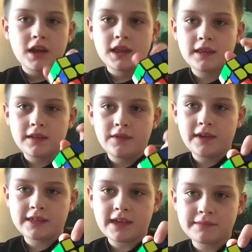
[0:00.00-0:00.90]
and then
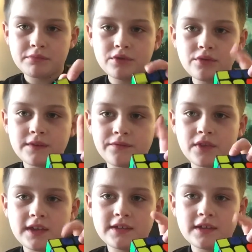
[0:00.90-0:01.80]
this has blue, if
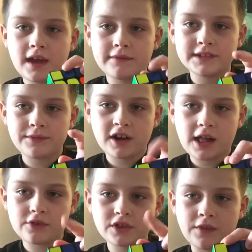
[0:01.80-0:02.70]
these have different
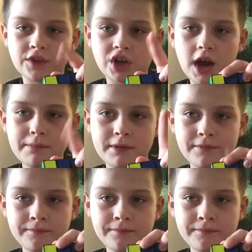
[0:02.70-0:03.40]
colors on the top,